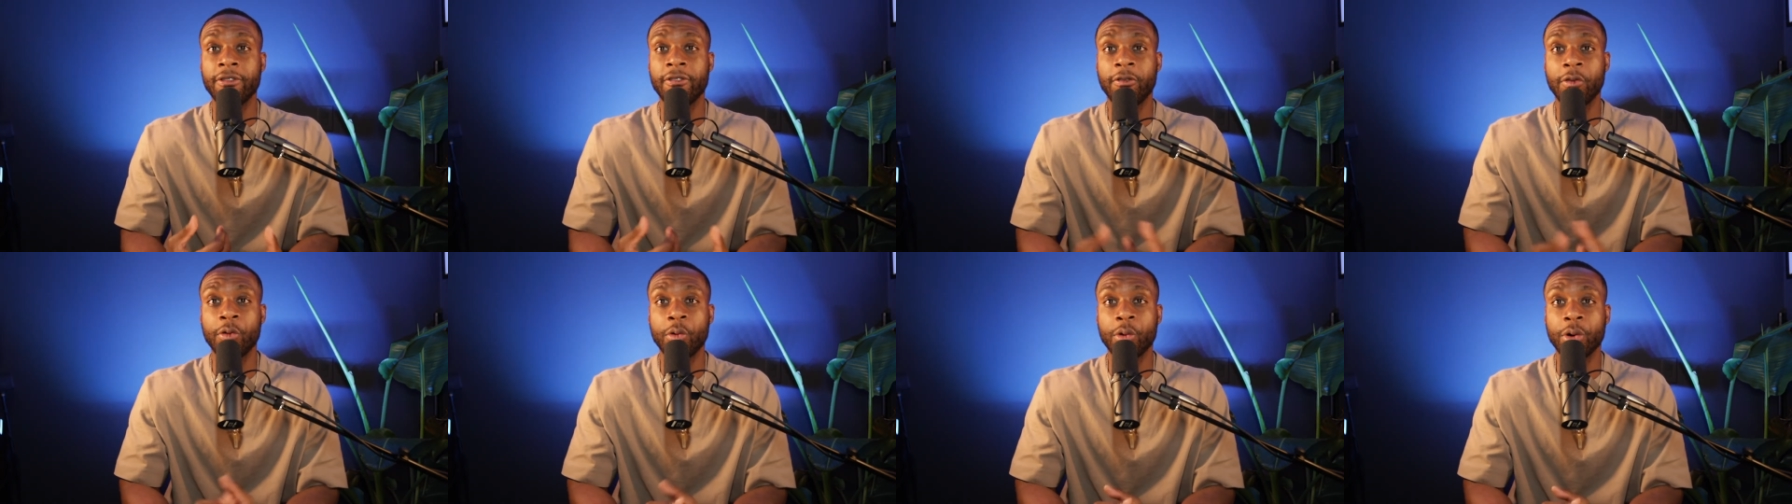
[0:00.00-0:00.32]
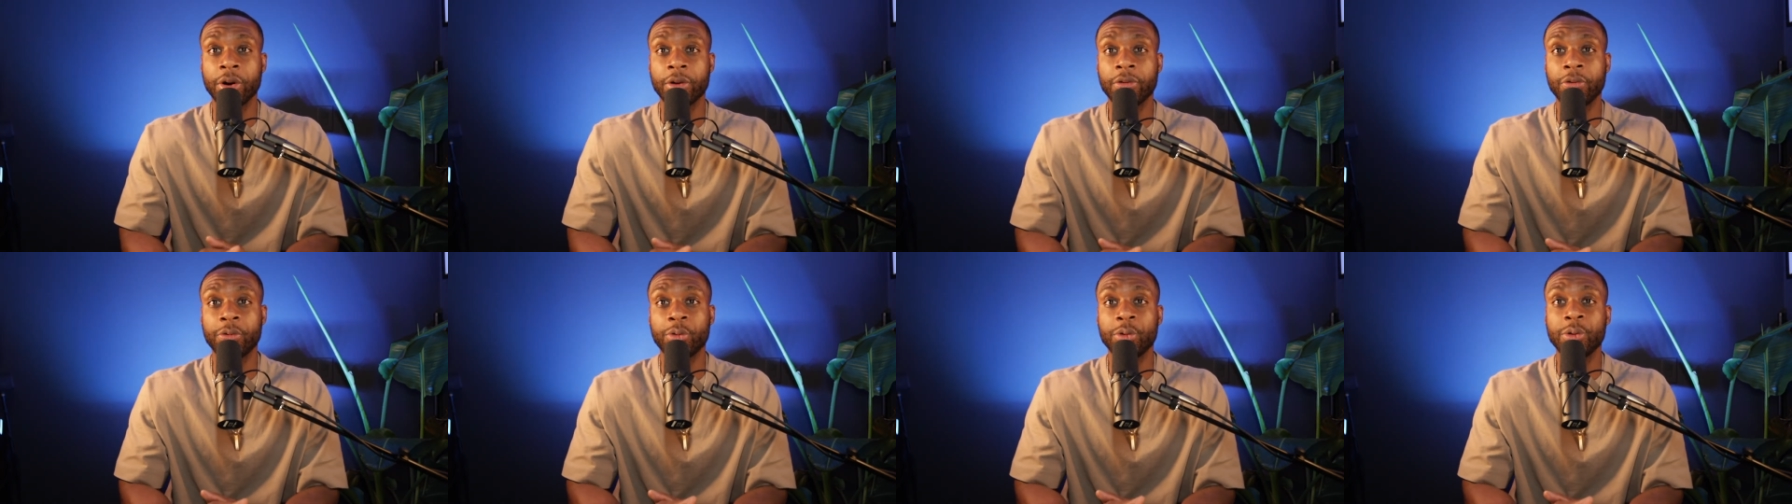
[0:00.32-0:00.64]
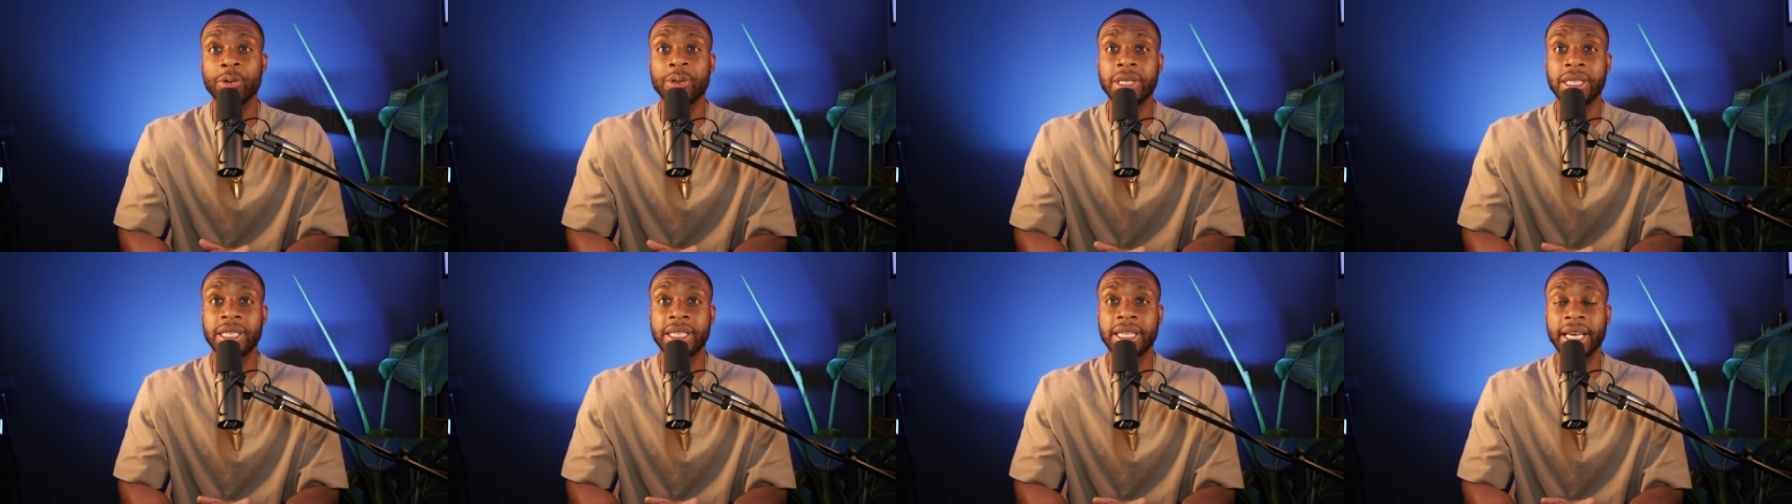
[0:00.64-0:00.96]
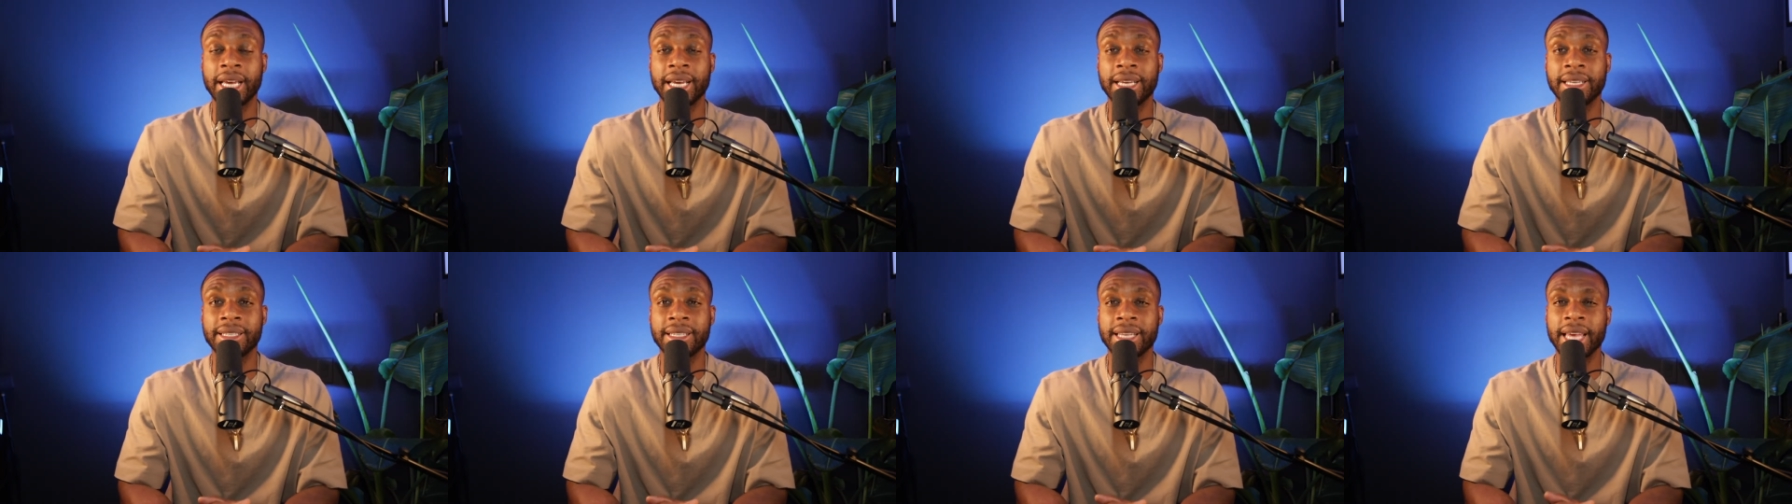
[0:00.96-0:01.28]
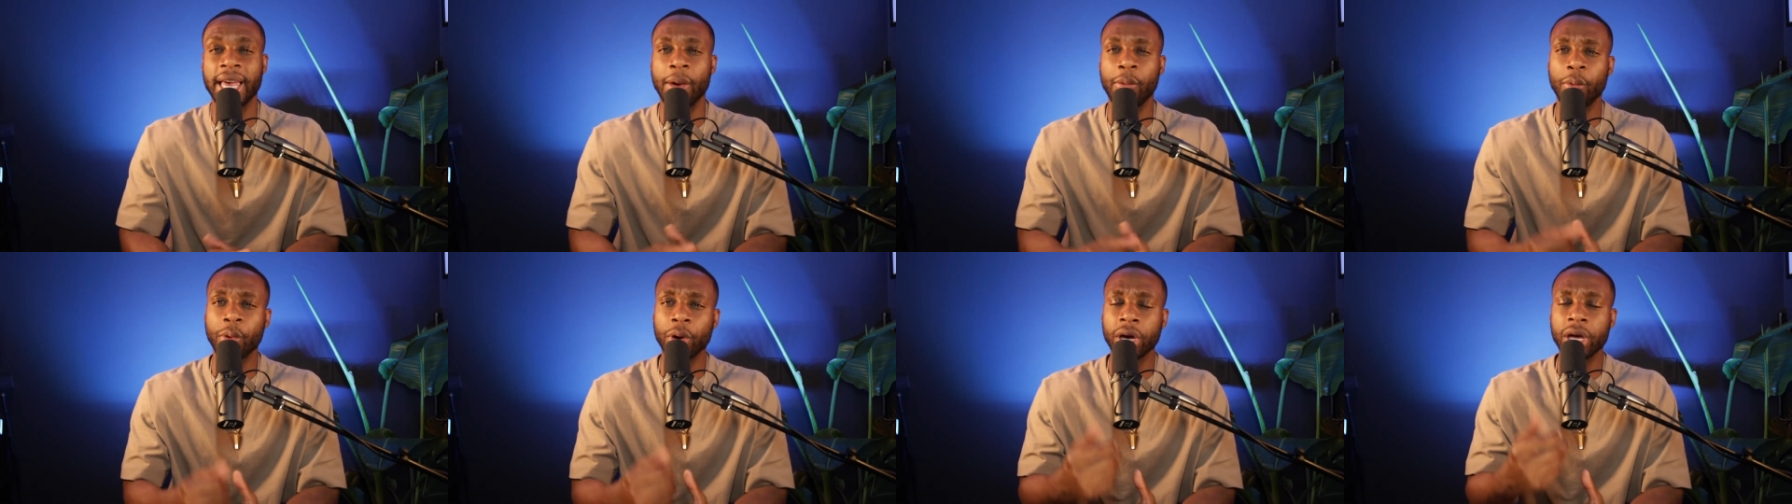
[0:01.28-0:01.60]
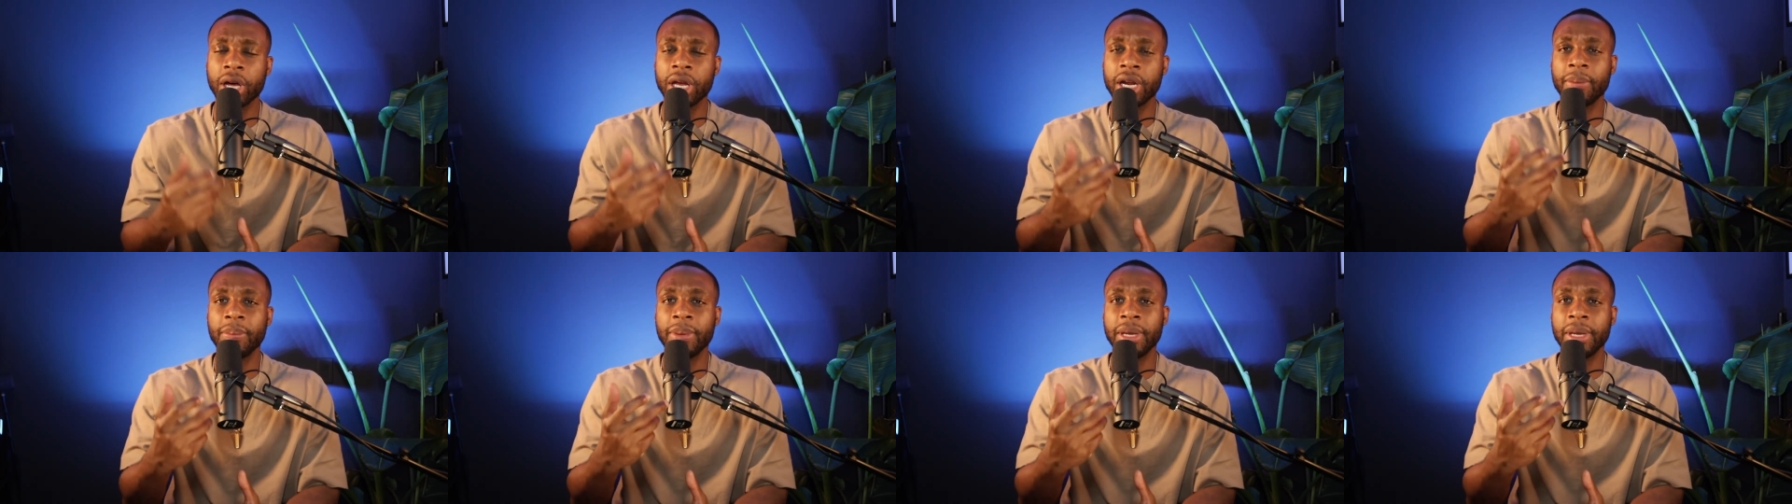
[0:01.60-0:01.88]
4 through 6, and we're going to